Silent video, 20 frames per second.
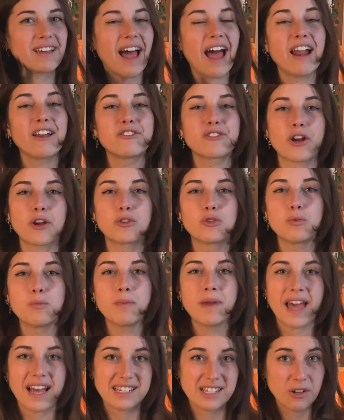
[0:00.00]
I'll try to
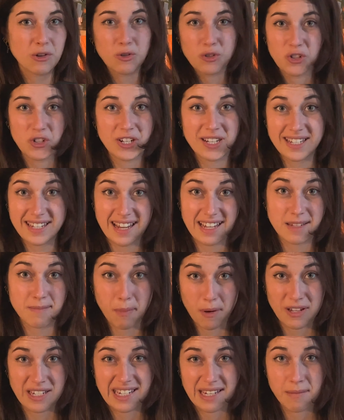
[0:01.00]
be as concise as
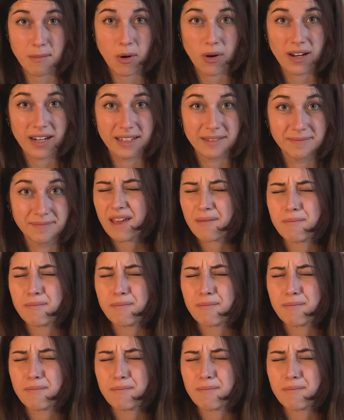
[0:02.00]
possible,